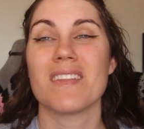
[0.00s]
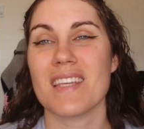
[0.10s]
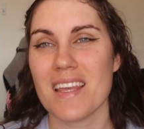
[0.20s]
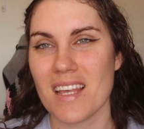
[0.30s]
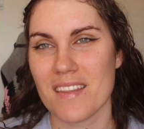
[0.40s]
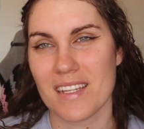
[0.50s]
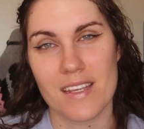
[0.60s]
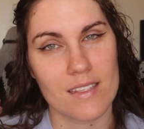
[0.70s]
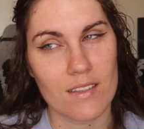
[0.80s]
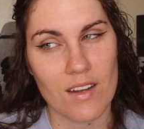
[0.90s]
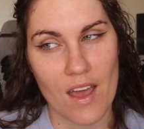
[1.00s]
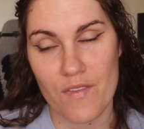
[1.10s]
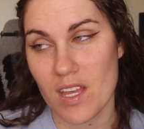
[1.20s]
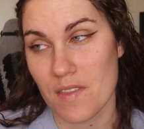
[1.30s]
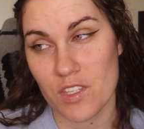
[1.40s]
In saying that, that takes a lot of
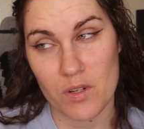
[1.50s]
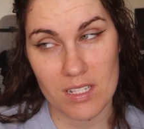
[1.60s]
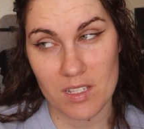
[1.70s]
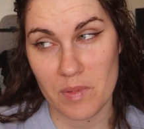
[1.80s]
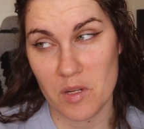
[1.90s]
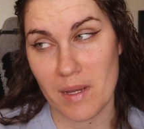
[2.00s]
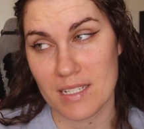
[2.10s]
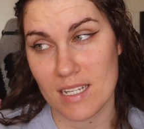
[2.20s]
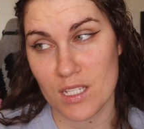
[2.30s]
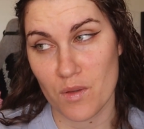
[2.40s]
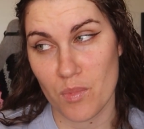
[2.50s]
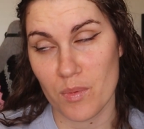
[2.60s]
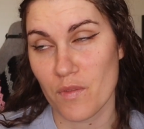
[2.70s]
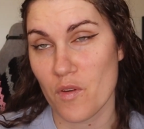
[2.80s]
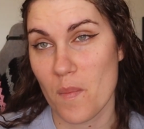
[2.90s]
effort, and this dress has been on my desk
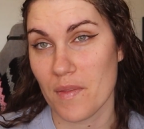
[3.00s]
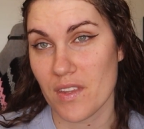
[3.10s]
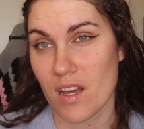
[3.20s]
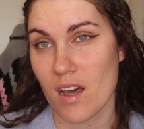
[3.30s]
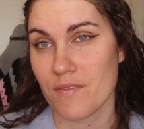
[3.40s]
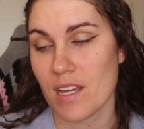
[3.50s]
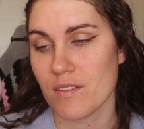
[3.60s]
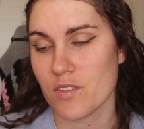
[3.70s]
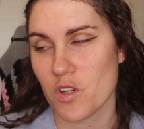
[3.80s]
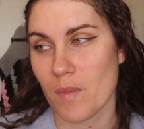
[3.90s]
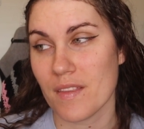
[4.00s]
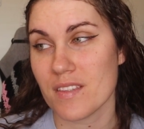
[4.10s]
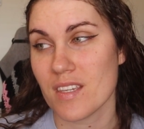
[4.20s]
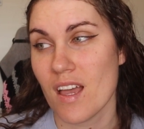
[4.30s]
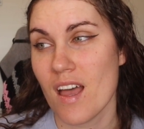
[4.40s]
probably for a month and a half now, 2
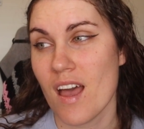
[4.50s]
months.